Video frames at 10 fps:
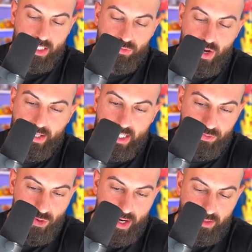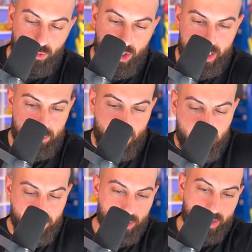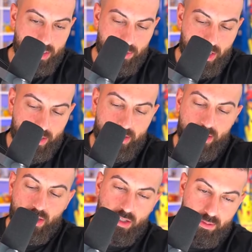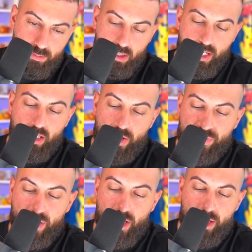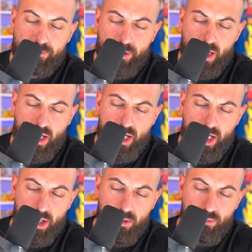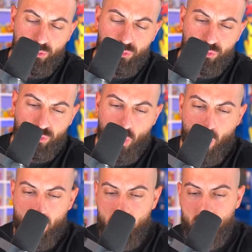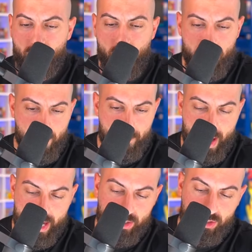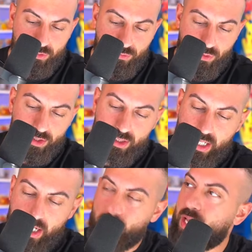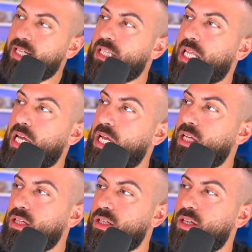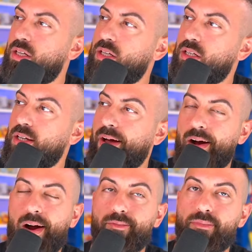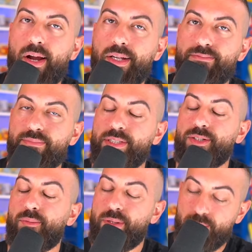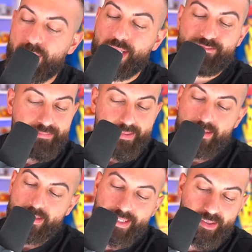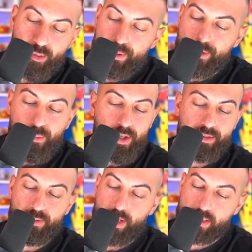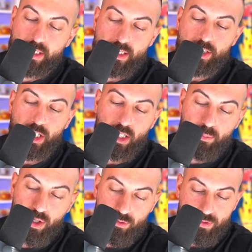That's fine. That's fine. We're going to keep going. We're going to keep going. Plenty left to go. Um, four from the back to the front there. We got Clang. All right, ready? This is going to be the one. This is going to be the one. Watch this. Jigglypuff,